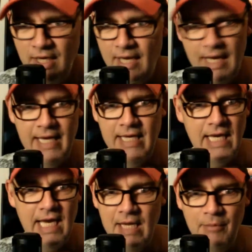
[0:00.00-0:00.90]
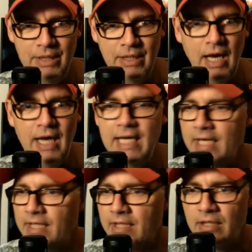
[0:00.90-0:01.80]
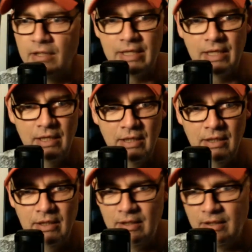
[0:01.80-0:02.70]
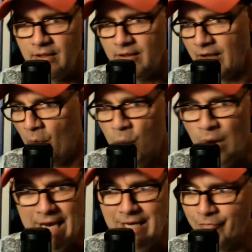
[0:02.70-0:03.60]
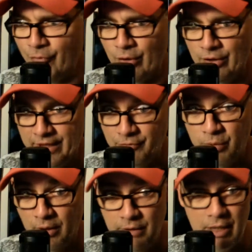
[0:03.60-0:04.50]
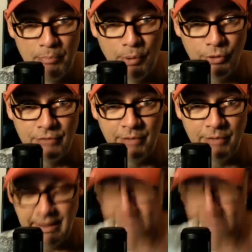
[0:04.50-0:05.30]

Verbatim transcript: and it hit me again like a wave or like a like a bolt of lightning.